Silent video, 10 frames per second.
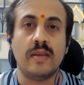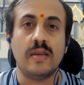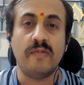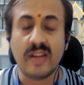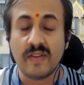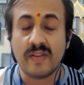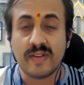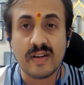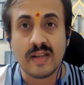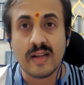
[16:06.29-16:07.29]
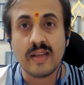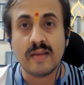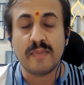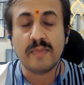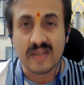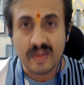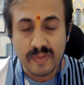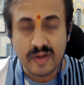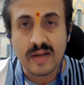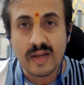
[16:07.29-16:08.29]
even after telling
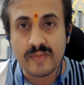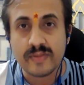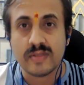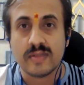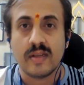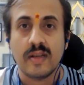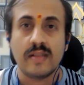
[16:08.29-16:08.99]
multiple times,